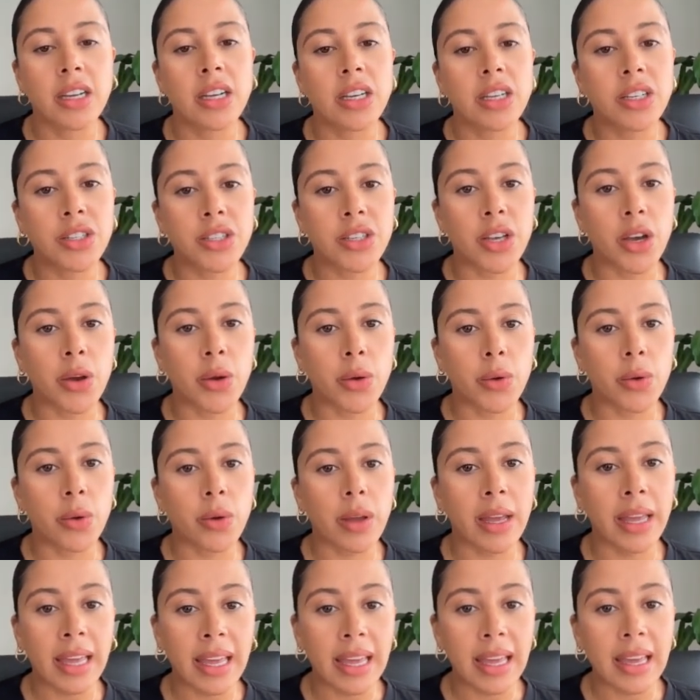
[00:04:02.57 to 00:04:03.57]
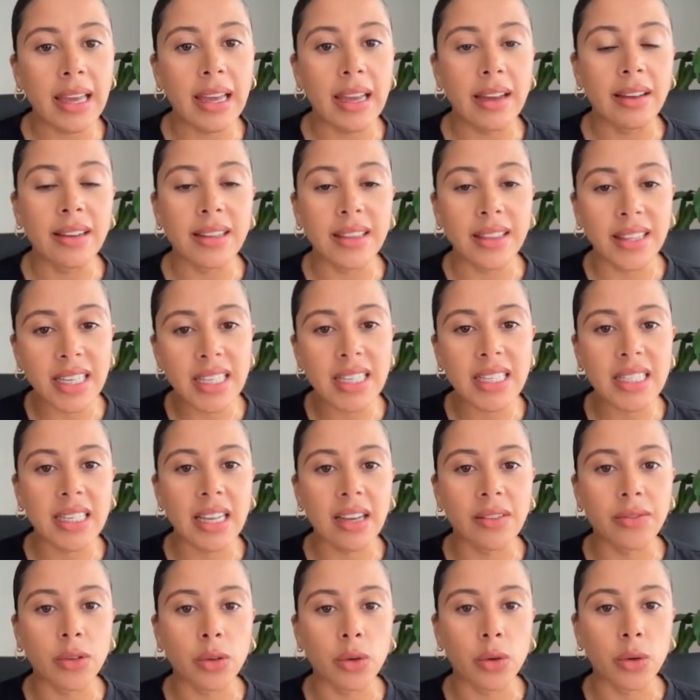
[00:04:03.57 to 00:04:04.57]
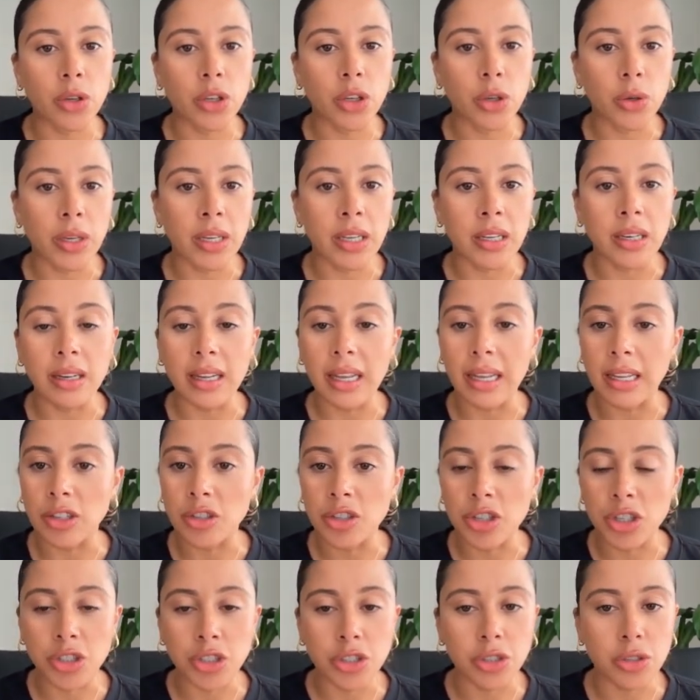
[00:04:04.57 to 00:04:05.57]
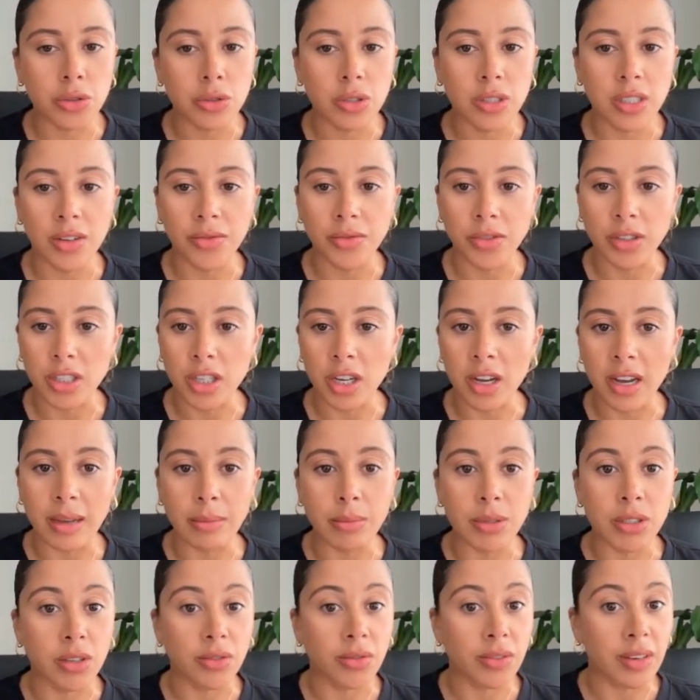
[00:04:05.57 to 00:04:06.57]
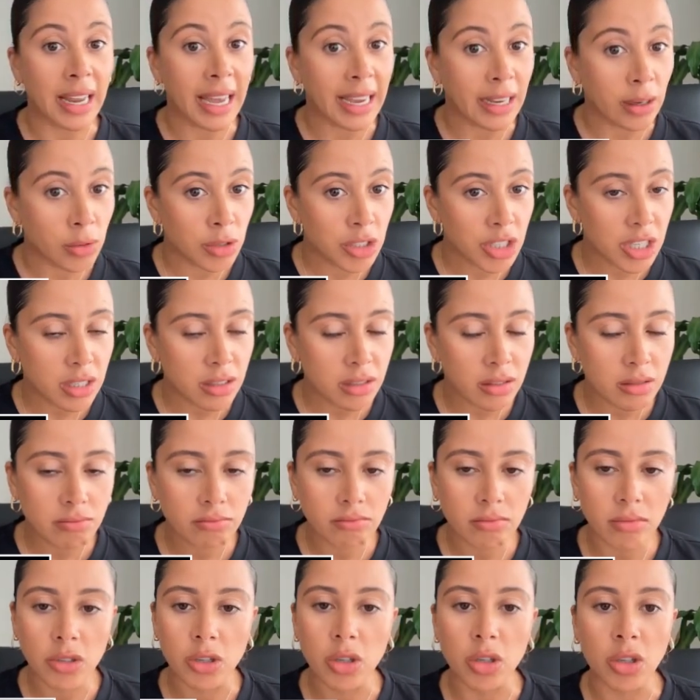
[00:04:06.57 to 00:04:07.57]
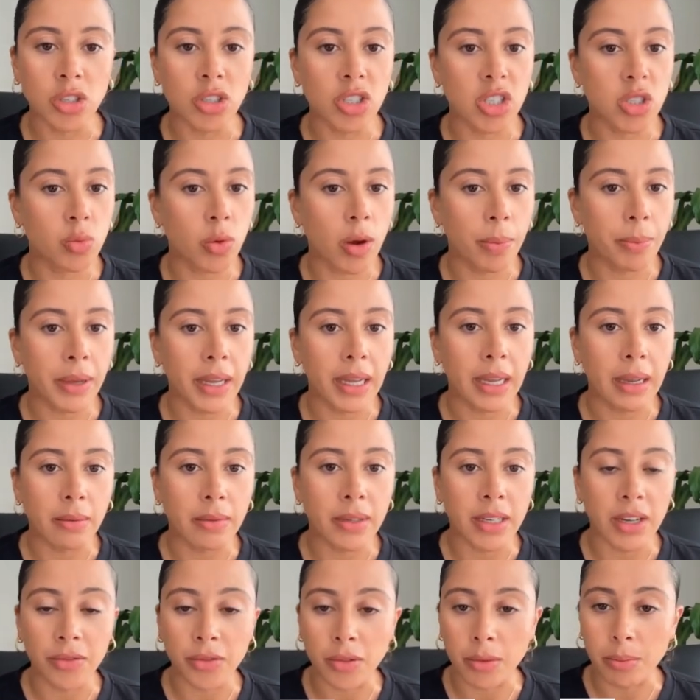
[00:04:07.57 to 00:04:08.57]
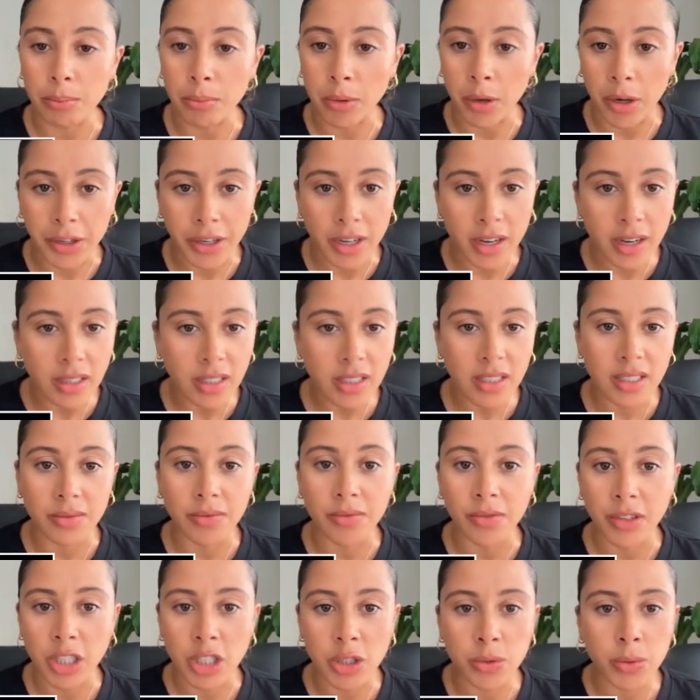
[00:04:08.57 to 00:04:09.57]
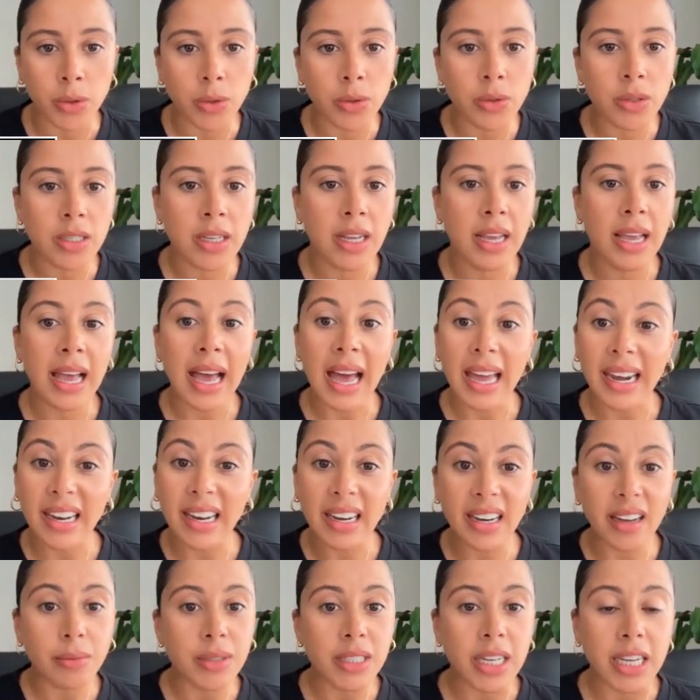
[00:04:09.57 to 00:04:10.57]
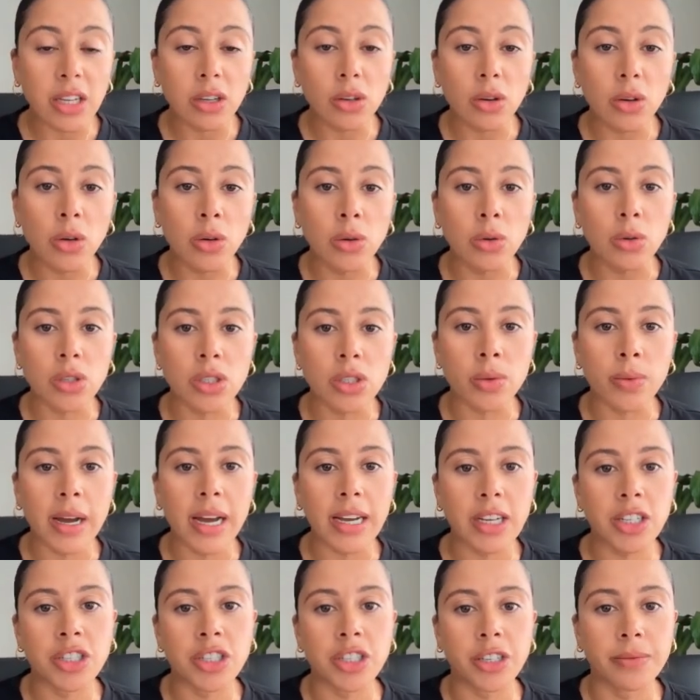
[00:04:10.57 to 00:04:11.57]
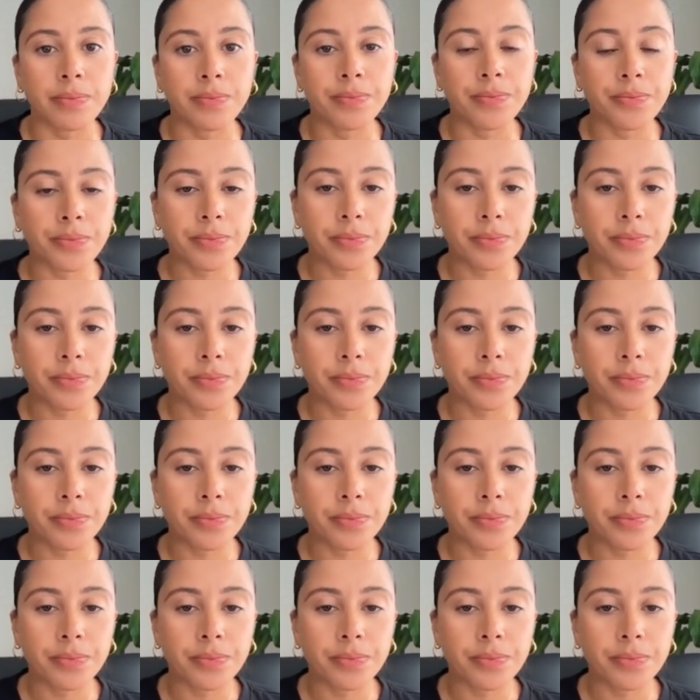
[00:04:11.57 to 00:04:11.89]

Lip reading: So here at this level, you can introduce different types of languages. You can swap in different products and visuals and then update your call to action.